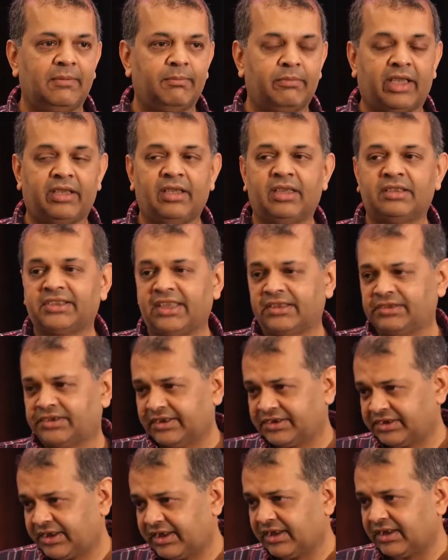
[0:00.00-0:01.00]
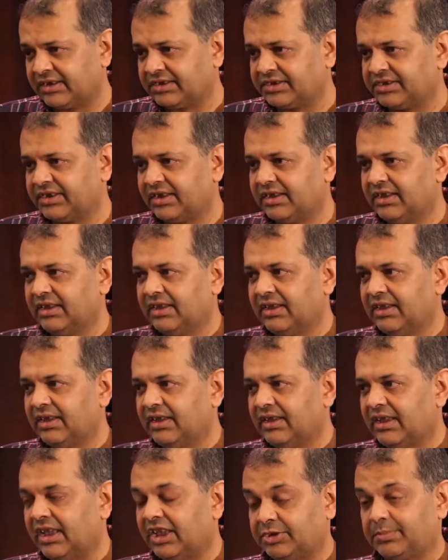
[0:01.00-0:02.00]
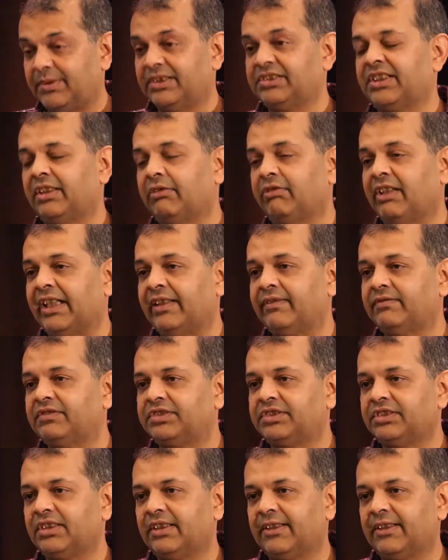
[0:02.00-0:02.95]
brothers and sisters, husbands and wives,